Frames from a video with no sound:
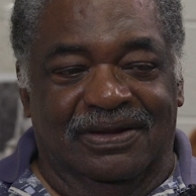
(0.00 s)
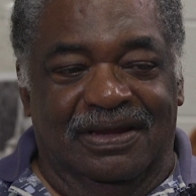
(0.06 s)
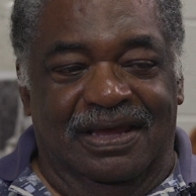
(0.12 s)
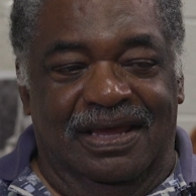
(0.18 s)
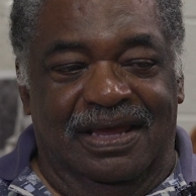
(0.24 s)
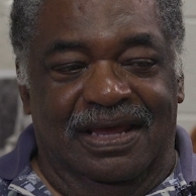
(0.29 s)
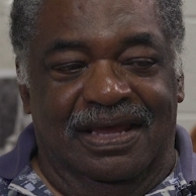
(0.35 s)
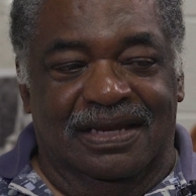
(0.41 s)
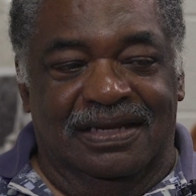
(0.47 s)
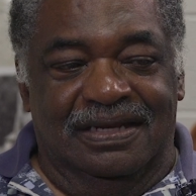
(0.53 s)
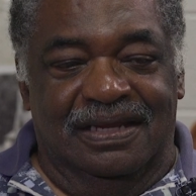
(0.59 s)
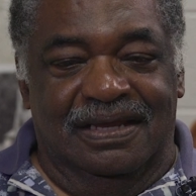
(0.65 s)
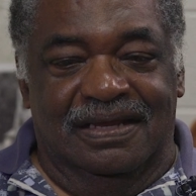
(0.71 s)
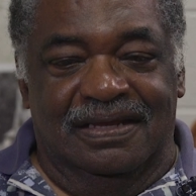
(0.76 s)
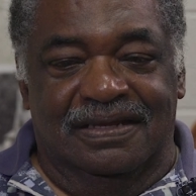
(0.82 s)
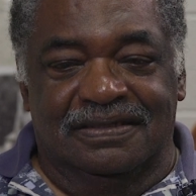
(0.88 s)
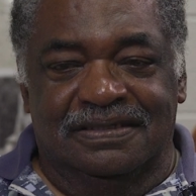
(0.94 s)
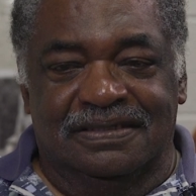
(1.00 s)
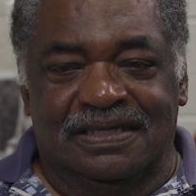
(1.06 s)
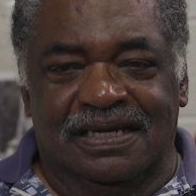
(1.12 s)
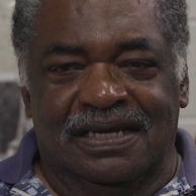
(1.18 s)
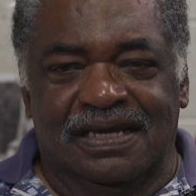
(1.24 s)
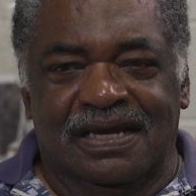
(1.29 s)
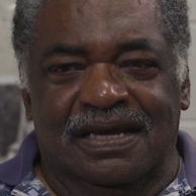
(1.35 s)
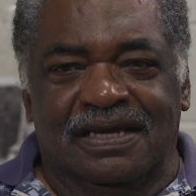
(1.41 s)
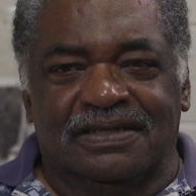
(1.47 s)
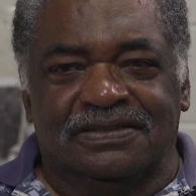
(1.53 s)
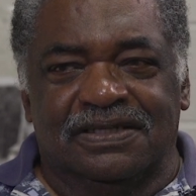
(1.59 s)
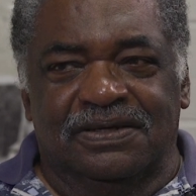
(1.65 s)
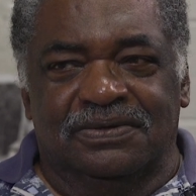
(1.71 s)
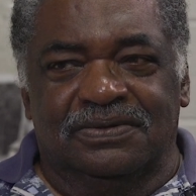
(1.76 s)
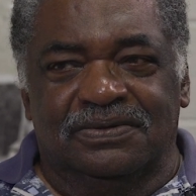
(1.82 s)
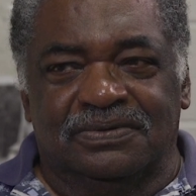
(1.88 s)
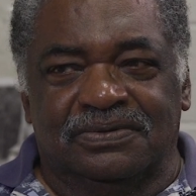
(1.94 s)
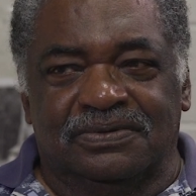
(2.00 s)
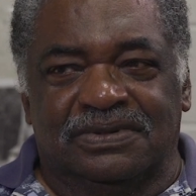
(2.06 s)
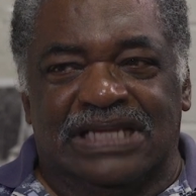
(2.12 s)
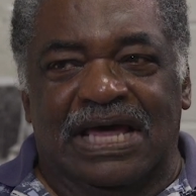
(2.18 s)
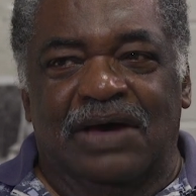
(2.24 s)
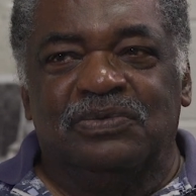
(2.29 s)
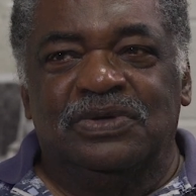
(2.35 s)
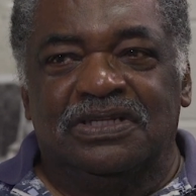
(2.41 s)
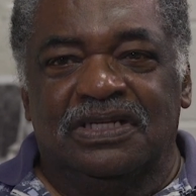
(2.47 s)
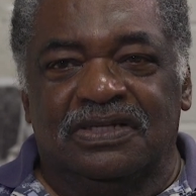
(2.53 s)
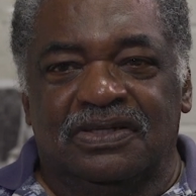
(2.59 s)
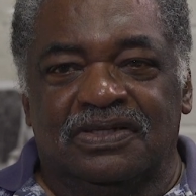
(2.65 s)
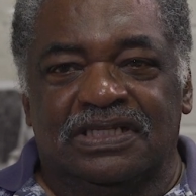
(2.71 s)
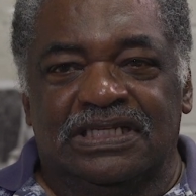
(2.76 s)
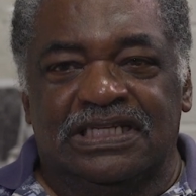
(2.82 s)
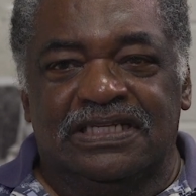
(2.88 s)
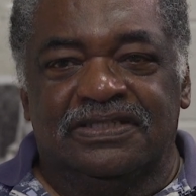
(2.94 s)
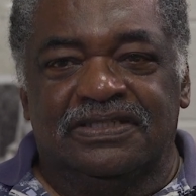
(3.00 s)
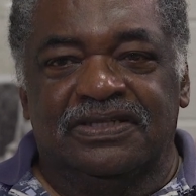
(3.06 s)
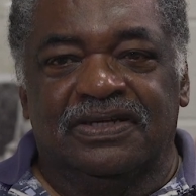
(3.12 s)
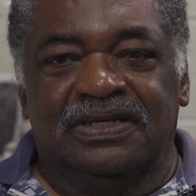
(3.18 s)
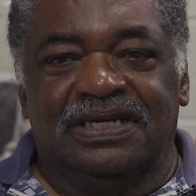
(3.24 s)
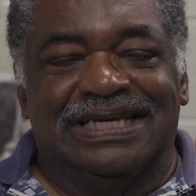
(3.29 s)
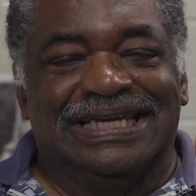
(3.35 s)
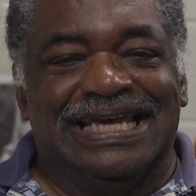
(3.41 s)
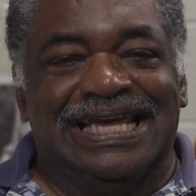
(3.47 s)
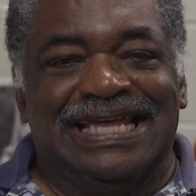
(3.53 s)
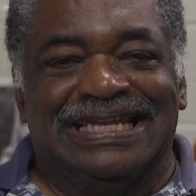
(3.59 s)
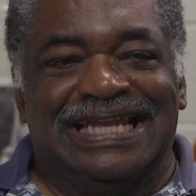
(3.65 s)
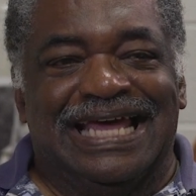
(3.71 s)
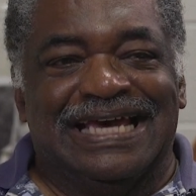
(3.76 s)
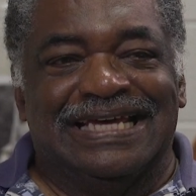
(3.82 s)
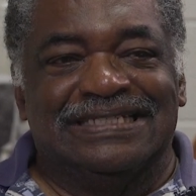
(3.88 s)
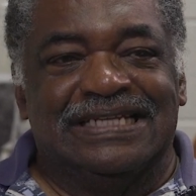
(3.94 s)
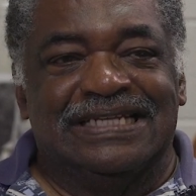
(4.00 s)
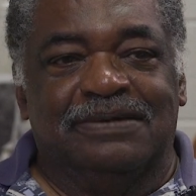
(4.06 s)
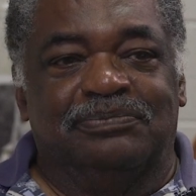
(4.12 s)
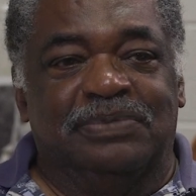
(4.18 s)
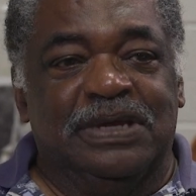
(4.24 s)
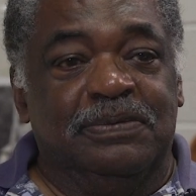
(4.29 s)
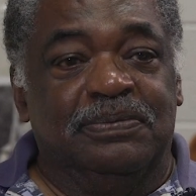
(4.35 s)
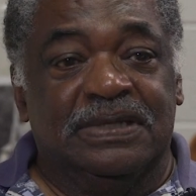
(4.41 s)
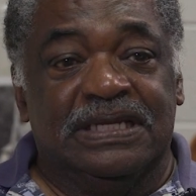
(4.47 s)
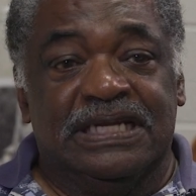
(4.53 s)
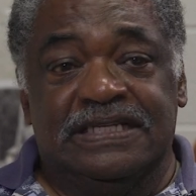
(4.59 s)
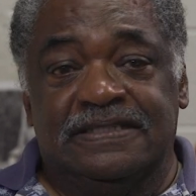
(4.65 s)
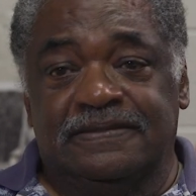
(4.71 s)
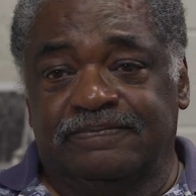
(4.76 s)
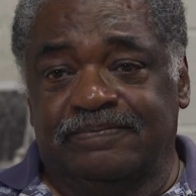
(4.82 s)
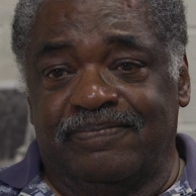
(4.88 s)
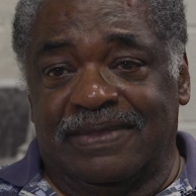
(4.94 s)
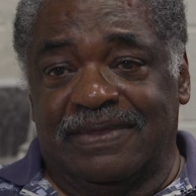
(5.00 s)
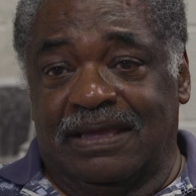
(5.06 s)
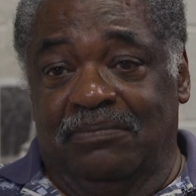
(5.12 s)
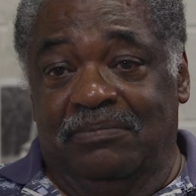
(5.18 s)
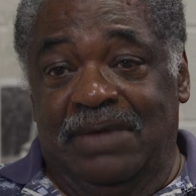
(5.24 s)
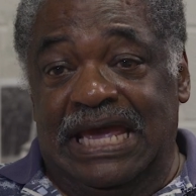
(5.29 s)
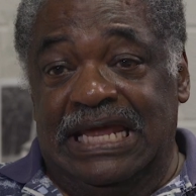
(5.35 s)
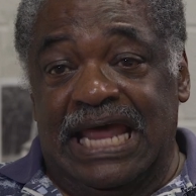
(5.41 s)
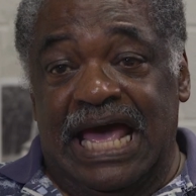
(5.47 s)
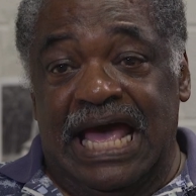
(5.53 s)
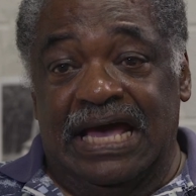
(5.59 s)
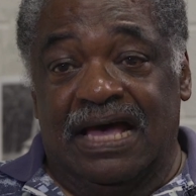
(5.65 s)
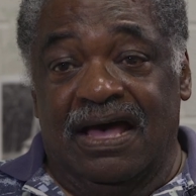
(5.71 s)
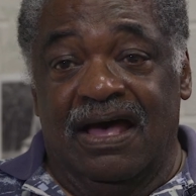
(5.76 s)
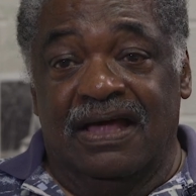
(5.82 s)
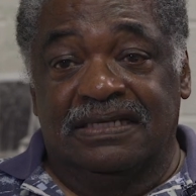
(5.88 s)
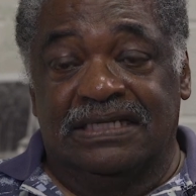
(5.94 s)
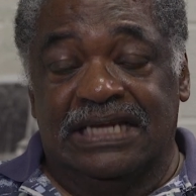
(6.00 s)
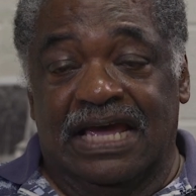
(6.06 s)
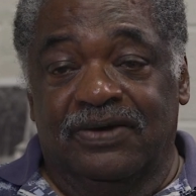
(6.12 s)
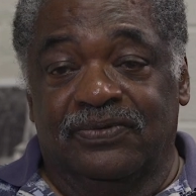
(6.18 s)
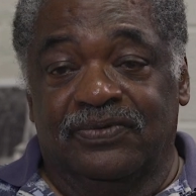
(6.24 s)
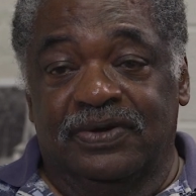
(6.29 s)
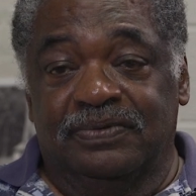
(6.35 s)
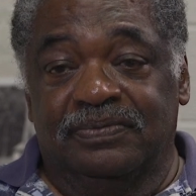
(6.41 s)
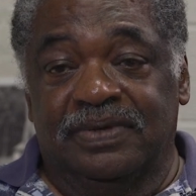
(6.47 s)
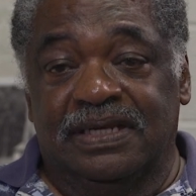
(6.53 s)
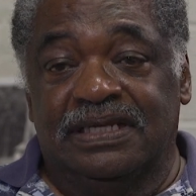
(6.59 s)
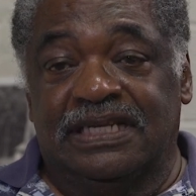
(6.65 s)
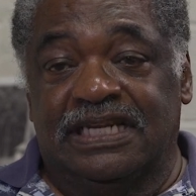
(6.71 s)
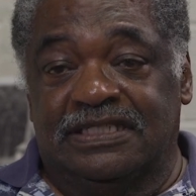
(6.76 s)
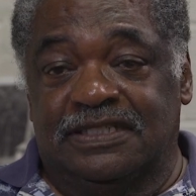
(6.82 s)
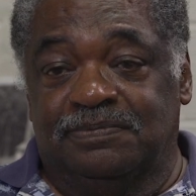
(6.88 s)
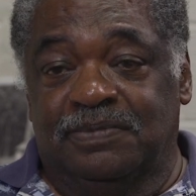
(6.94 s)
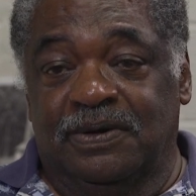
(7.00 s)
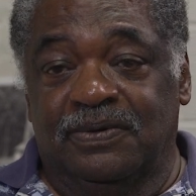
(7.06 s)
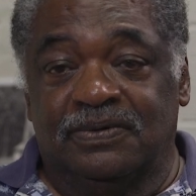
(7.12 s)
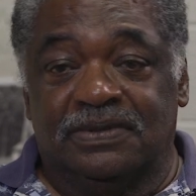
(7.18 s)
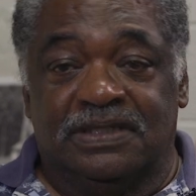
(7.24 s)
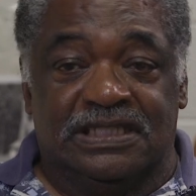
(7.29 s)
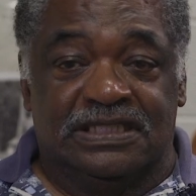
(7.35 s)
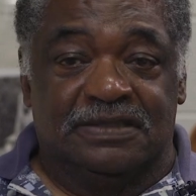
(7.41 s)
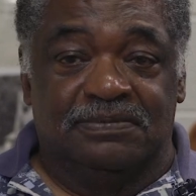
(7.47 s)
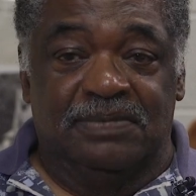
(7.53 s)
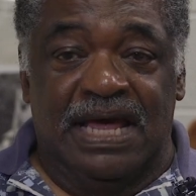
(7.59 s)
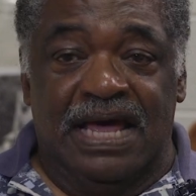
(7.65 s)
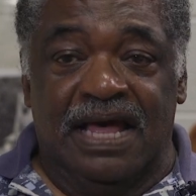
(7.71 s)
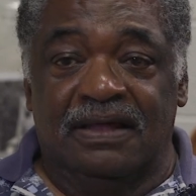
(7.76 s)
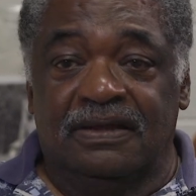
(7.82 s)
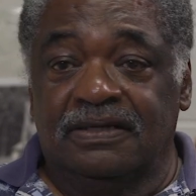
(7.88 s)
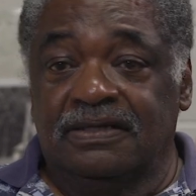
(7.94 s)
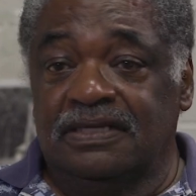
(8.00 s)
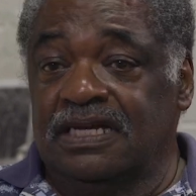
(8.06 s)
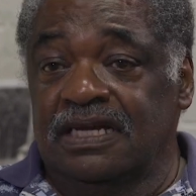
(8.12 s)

And so that was a little easier. And again, like I say, people that made eye contact with me, that spoke, that smiled,